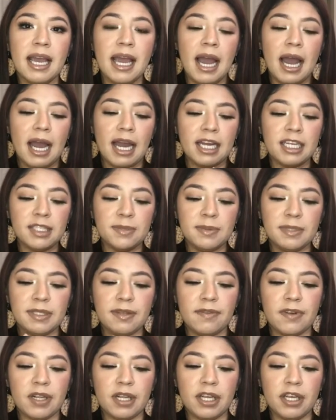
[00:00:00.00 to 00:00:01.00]
I
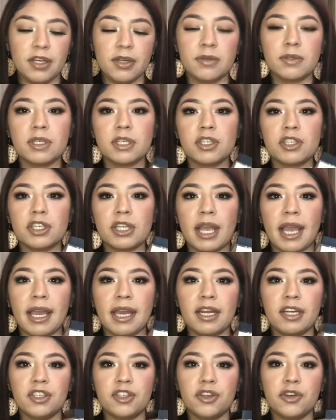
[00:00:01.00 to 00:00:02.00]
specifically use this shade
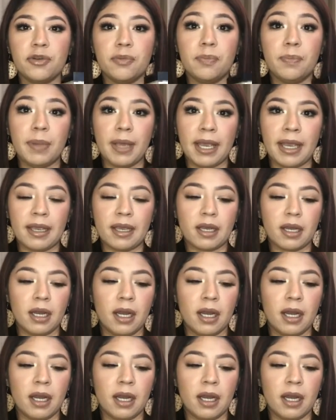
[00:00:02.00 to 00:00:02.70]
to bake.